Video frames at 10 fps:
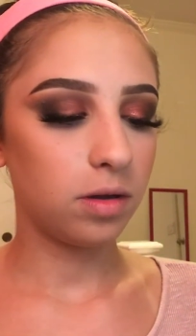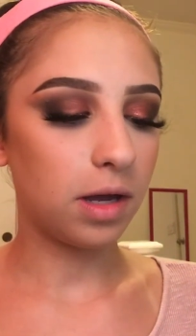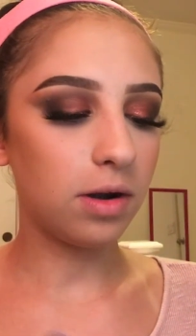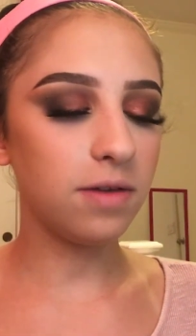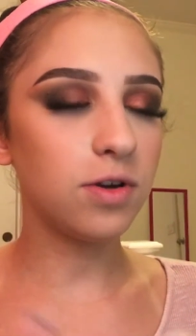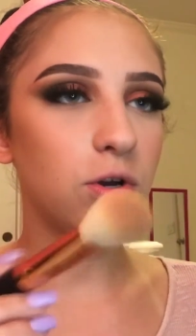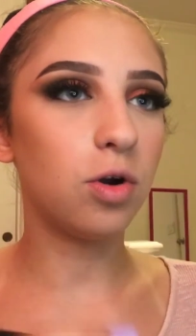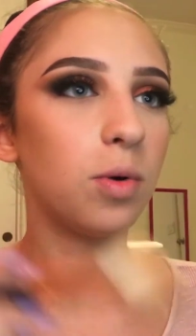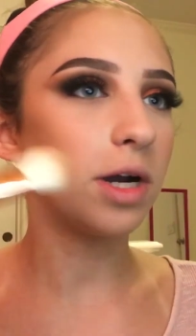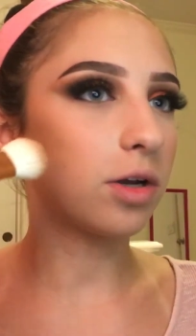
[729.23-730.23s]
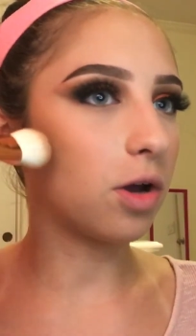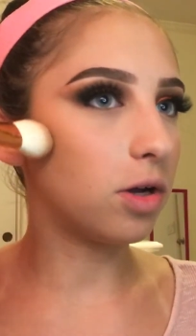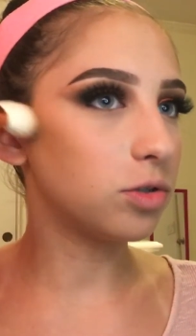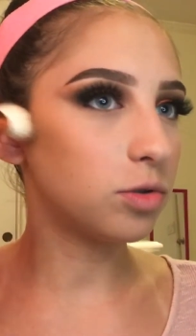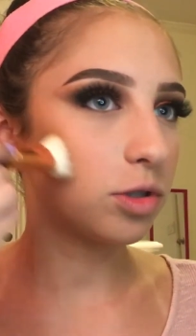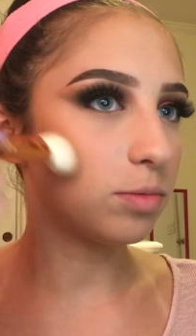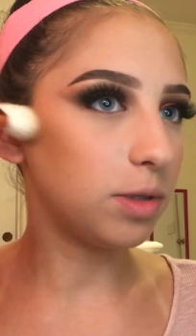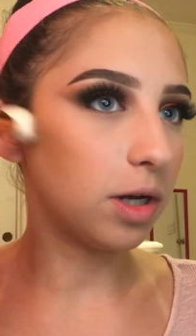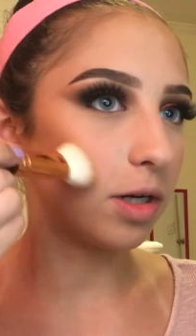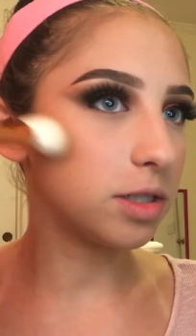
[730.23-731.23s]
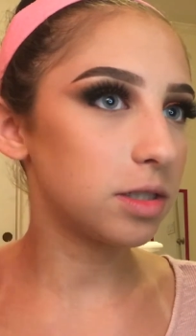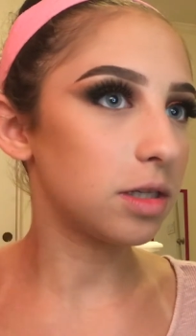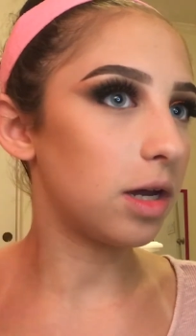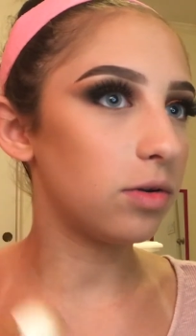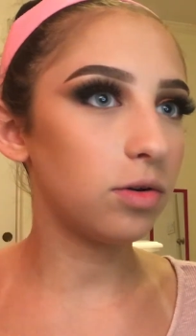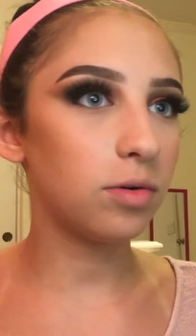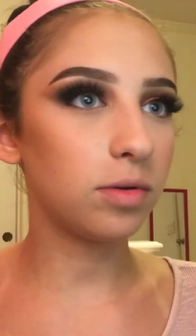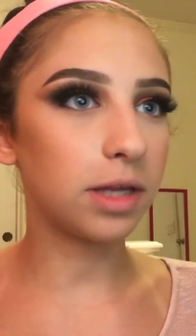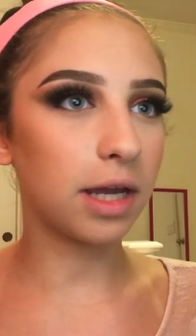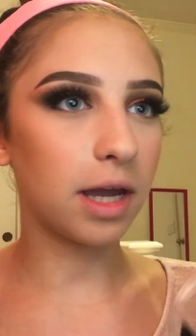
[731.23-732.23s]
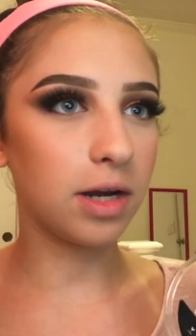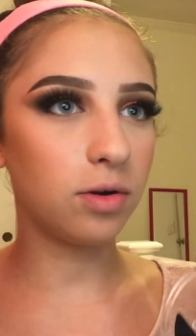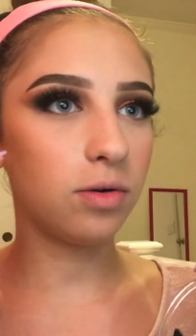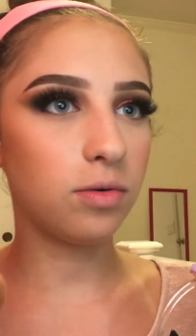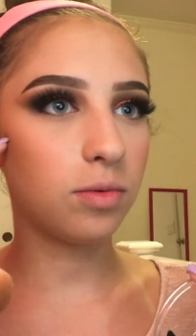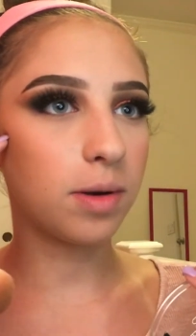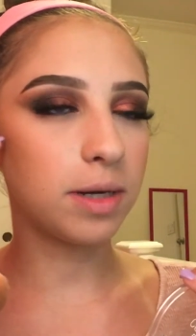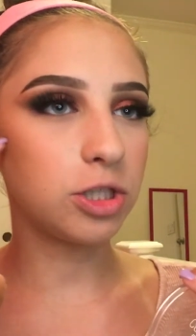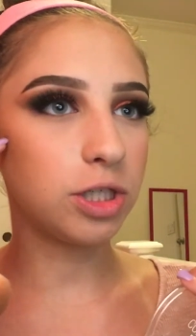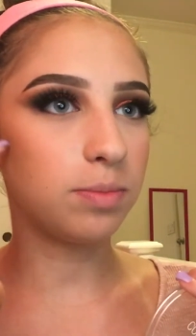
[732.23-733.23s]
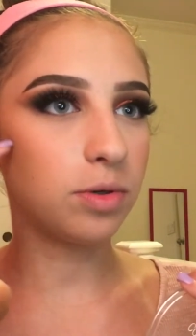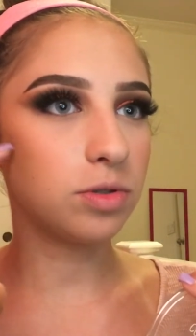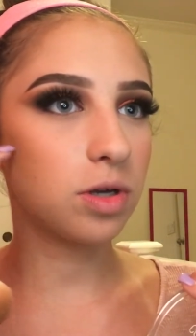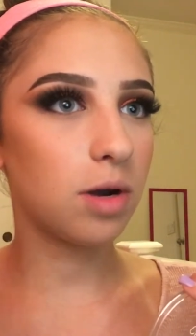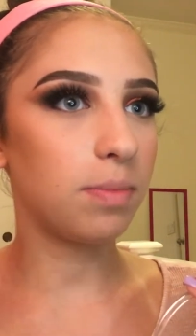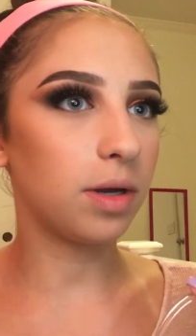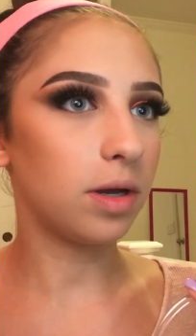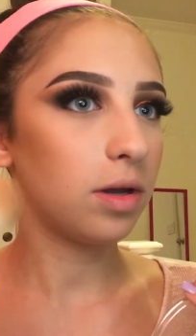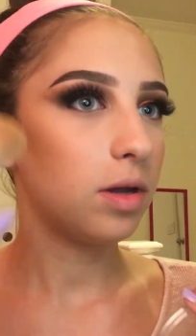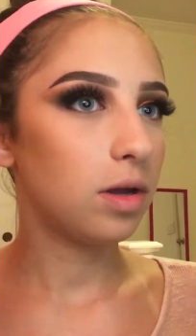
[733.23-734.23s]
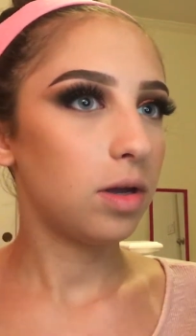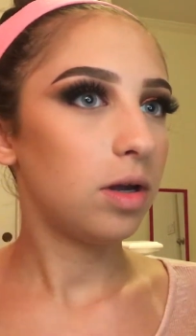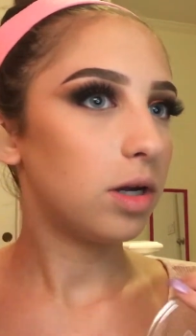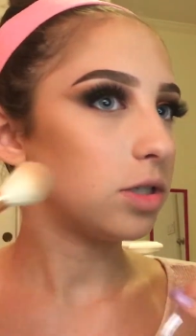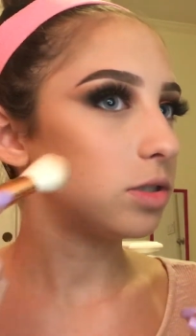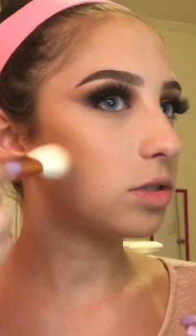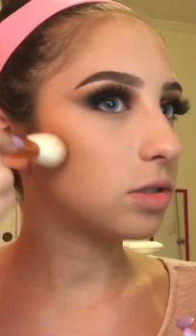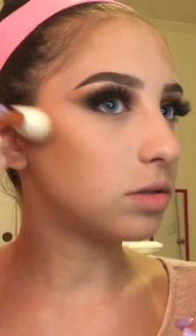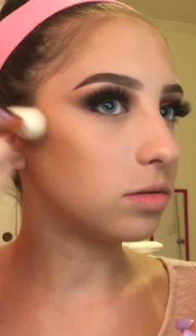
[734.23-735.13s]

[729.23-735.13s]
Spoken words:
I don't even know where to contour, to be honest. I don't know, like, I know where my cheekbones are, but just,